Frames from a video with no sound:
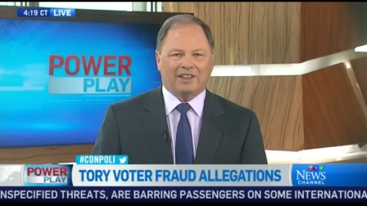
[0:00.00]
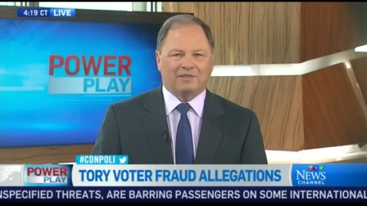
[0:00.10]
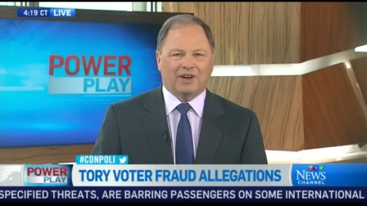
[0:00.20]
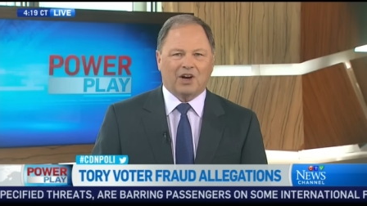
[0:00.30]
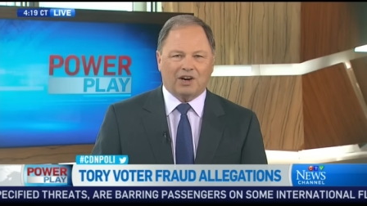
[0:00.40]
of a
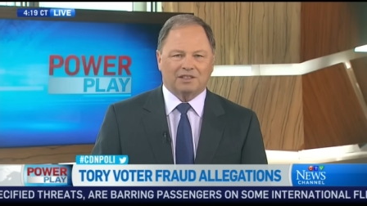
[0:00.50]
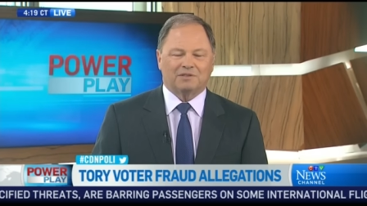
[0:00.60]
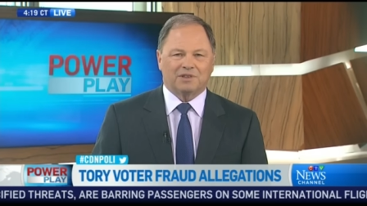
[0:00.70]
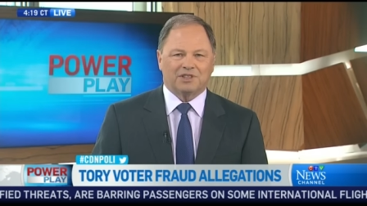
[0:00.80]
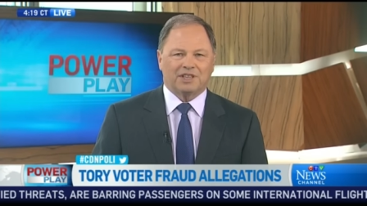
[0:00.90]

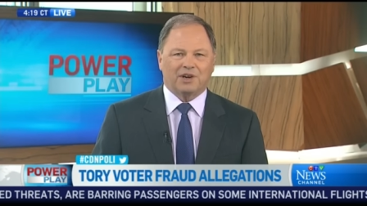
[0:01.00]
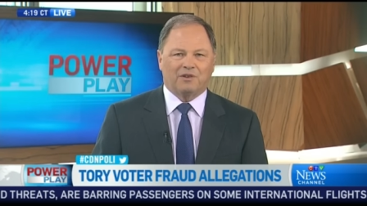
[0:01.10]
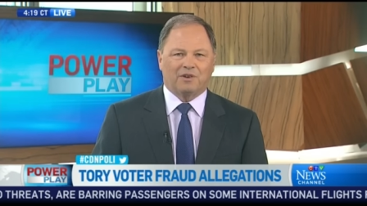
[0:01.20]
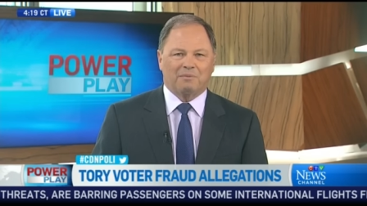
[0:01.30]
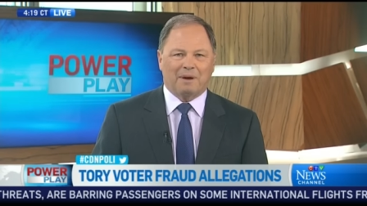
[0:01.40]
controversy
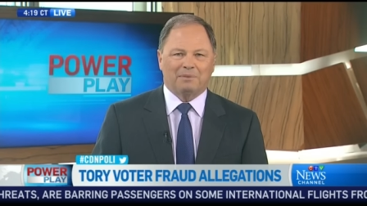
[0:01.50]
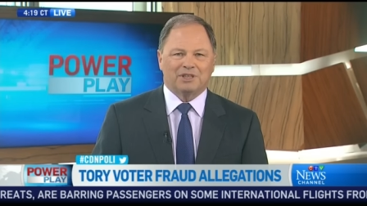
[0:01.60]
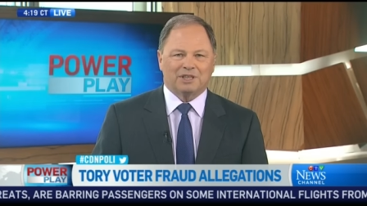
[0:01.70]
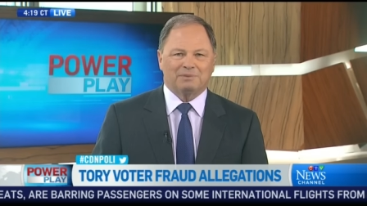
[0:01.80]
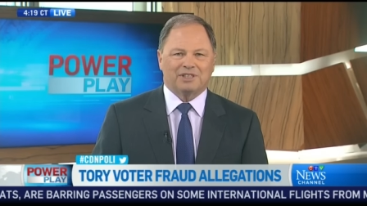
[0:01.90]
over
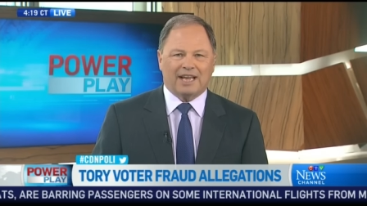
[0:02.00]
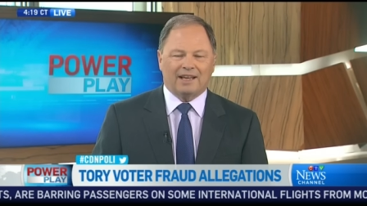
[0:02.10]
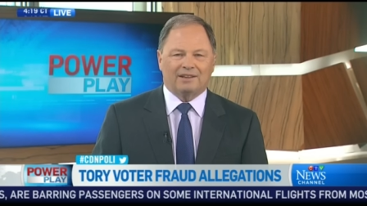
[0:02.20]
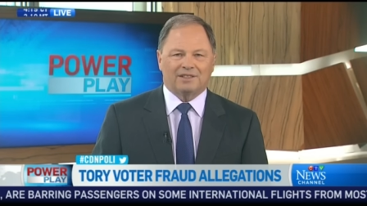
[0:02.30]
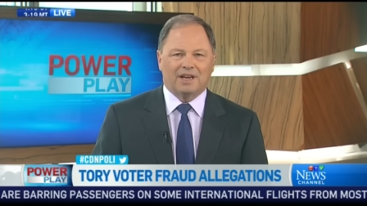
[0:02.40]
membership
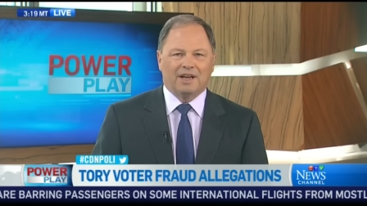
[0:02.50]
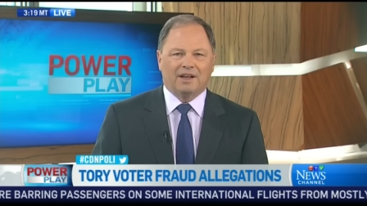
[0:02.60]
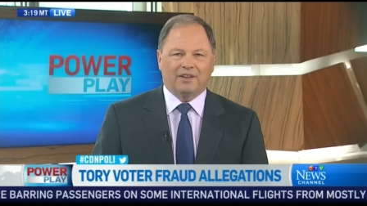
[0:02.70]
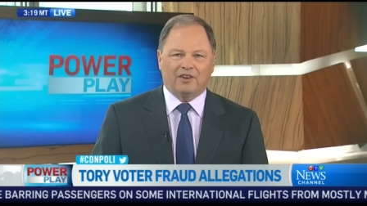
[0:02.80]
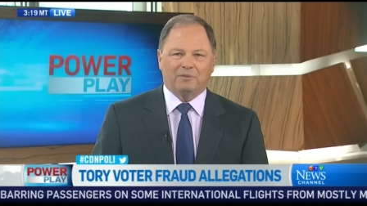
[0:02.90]
sales.
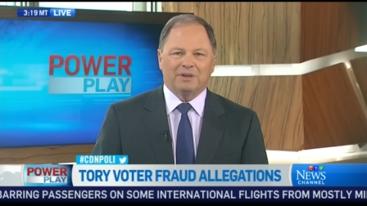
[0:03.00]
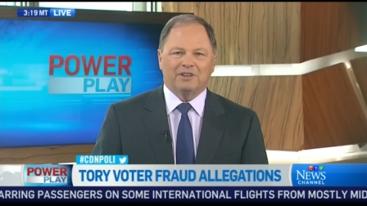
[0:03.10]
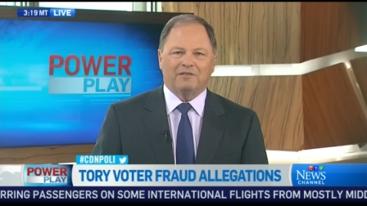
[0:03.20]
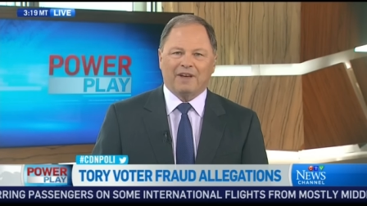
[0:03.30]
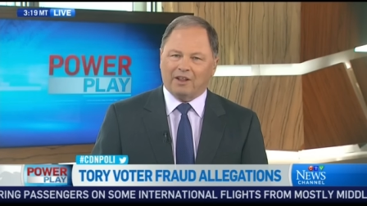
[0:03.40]
There have been
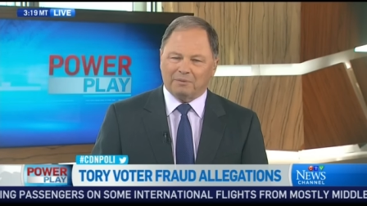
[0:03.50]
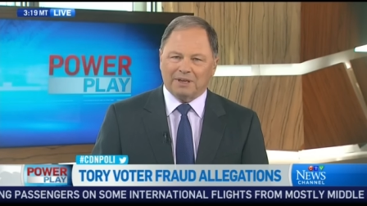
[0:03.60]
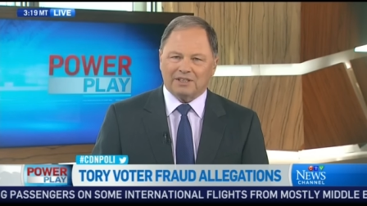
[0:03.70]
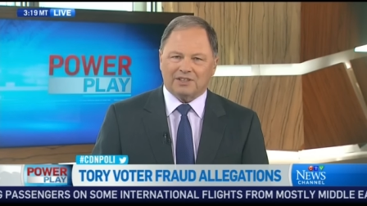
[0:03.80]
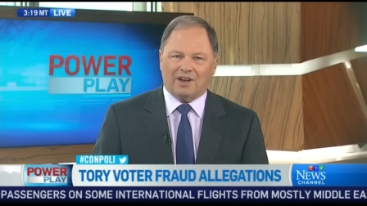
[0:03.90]

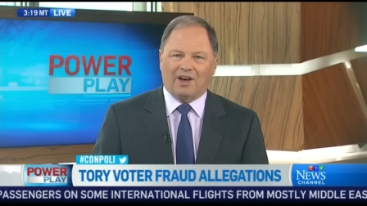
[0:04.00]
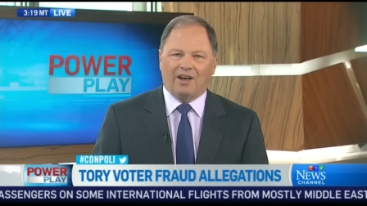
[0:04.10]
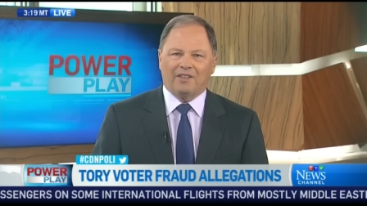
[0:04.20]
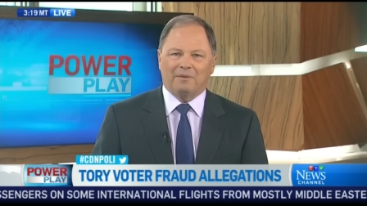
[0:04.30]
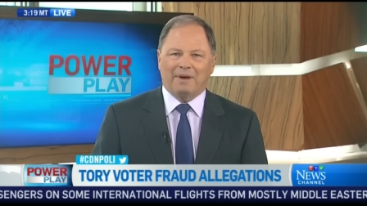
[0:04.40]
developments
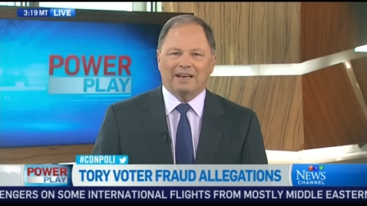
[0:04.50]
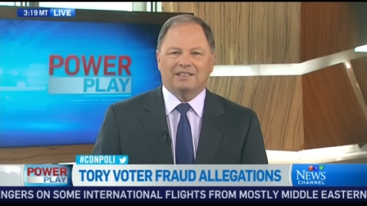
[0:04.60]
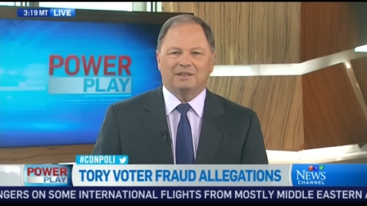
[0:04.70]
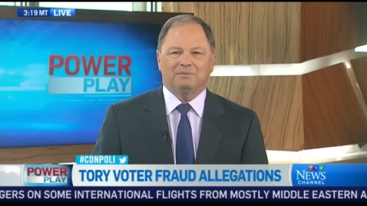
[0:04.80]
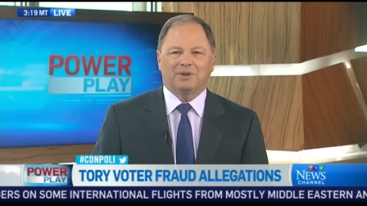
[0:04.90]
on the
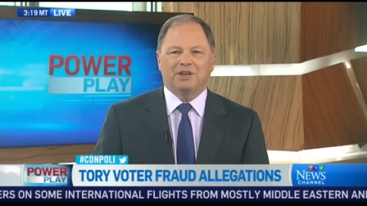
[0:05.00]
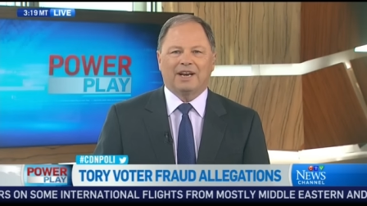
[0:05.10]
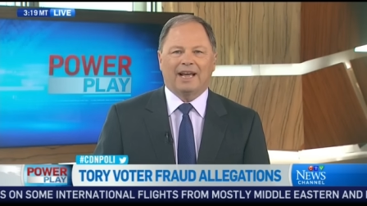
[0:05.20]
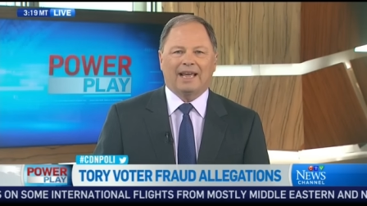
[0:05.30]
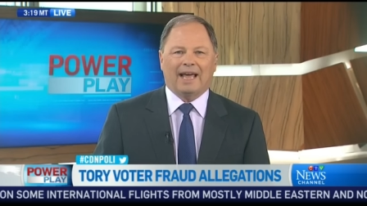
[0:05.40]
Maxime
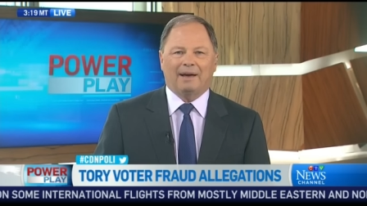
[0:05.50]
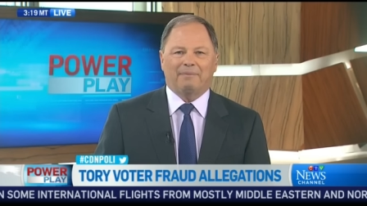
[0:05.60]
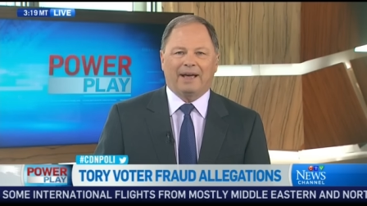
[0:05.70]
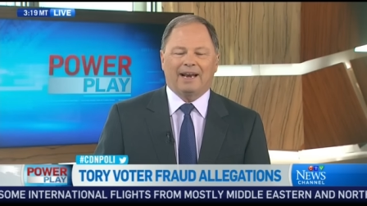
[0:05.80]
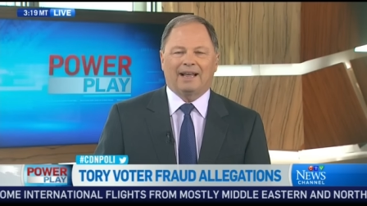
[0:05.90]
Bernier
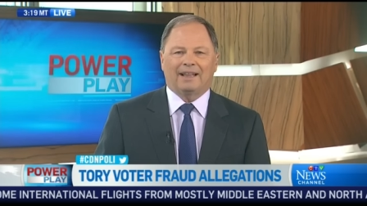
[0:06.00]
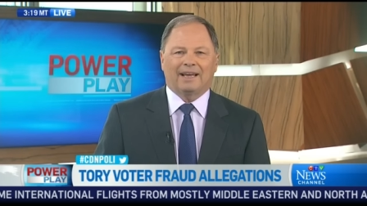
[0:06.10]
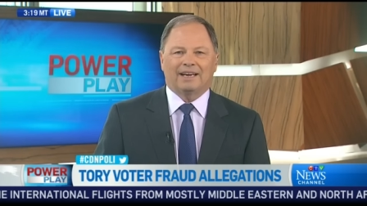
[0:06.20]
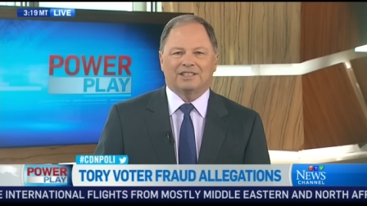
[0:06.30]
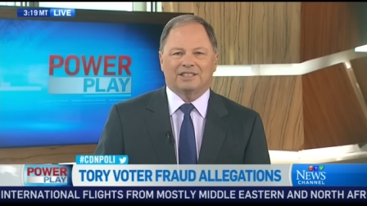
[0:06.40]
campaign
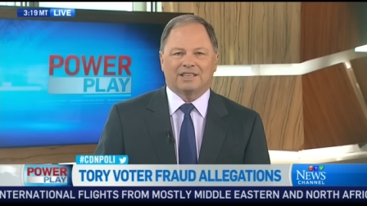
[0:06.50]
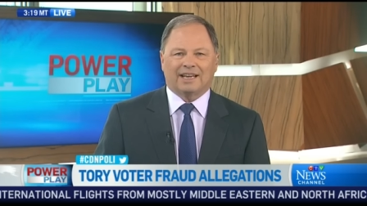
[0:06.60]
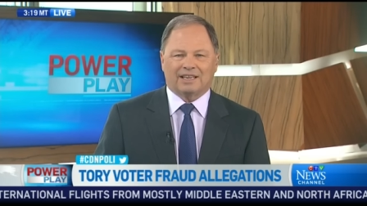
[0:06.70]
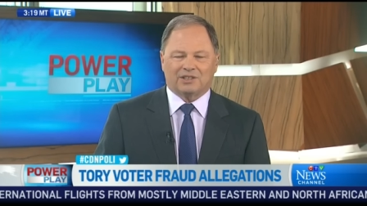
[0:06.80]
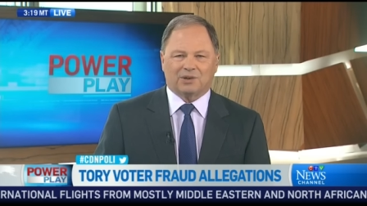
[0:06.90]
allegations
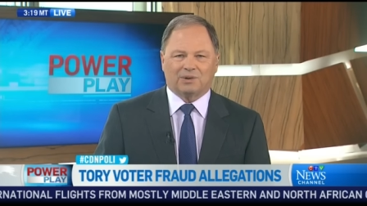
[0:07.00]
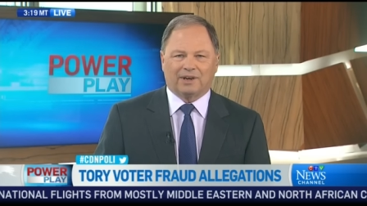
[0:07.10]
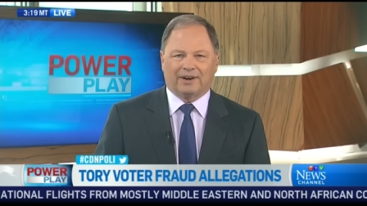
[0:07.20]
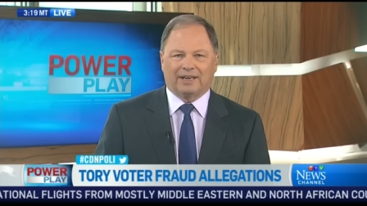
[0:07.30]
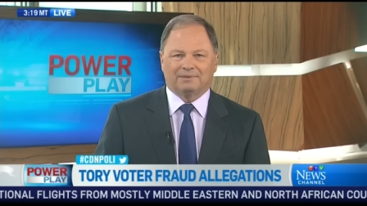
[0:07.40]
against O'Leary.